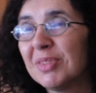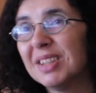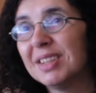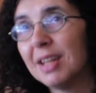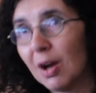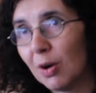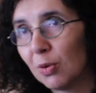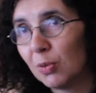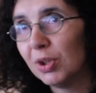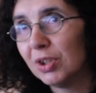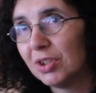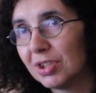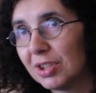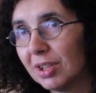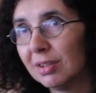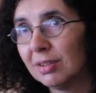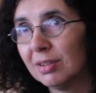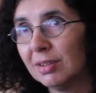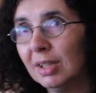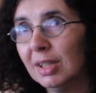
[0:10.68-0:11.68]
the Dão
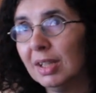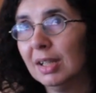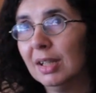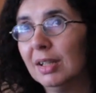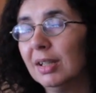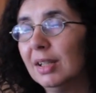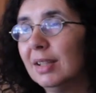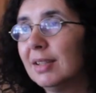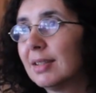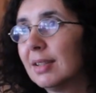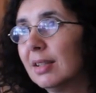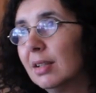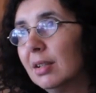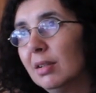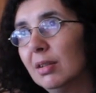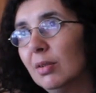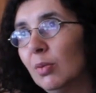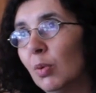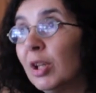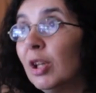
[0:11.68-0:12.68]
region. It's uh,
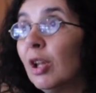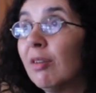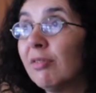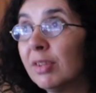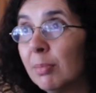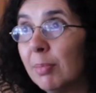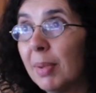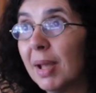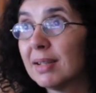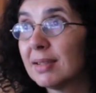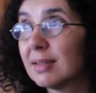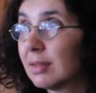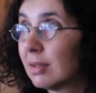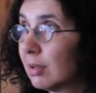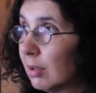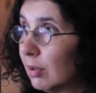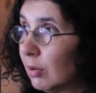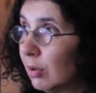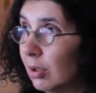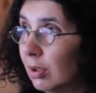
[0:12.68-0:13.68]
one of the best
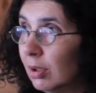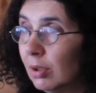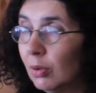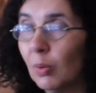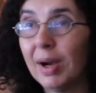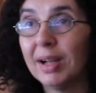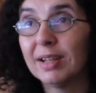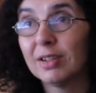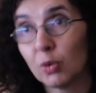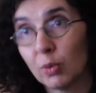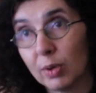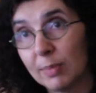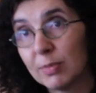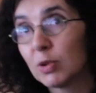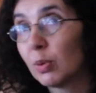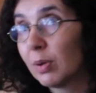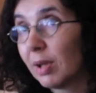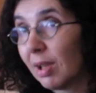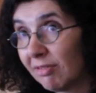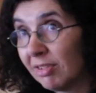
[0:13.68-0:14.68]
white
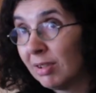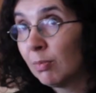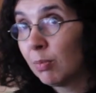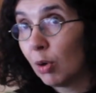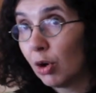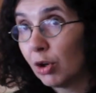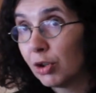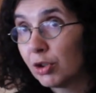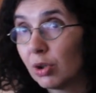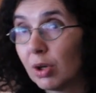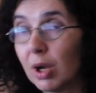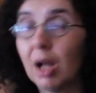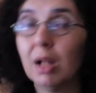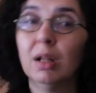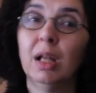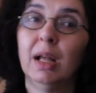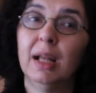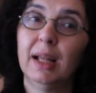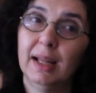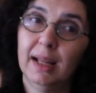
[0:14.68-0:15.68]
grapes we have in
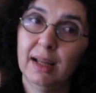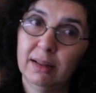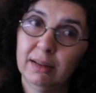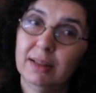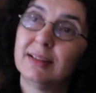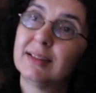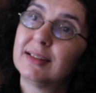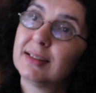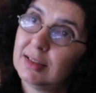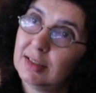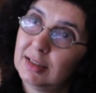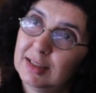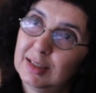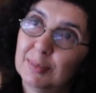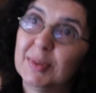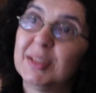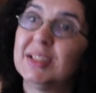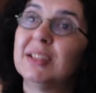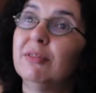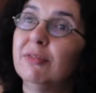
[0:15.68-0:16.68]
Portugal, and it's
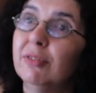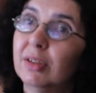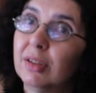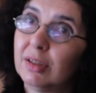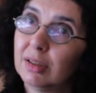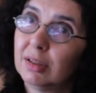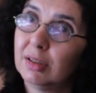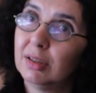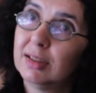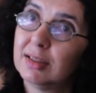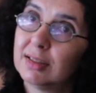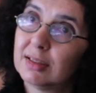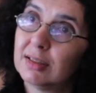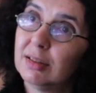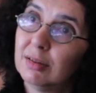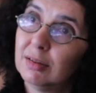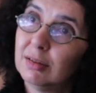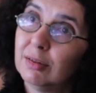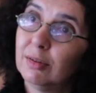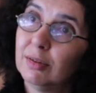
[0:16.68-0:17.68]
specific. It's
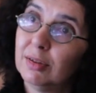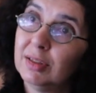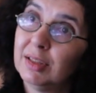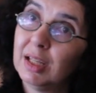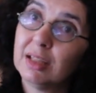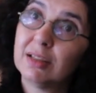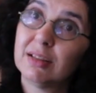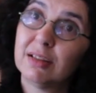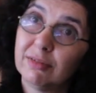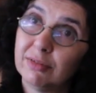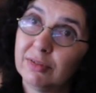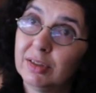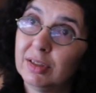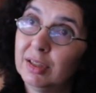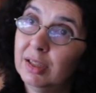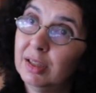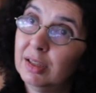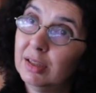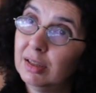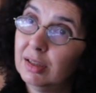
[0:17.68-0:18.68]
uh, native.
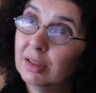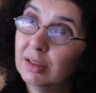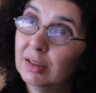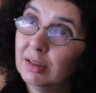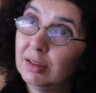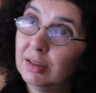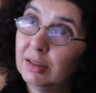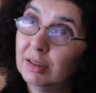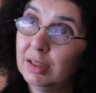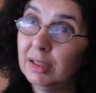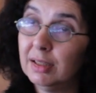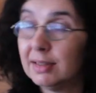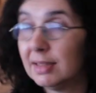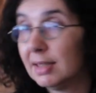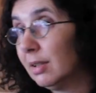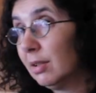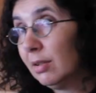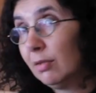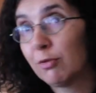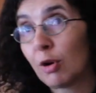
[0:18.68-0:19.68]

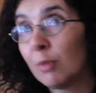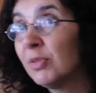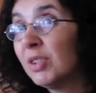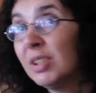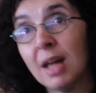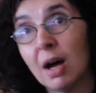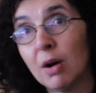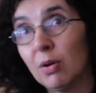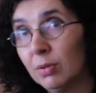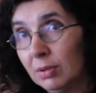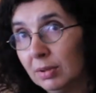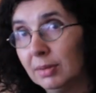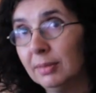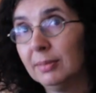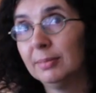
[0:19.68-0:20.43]
it's from the Dão.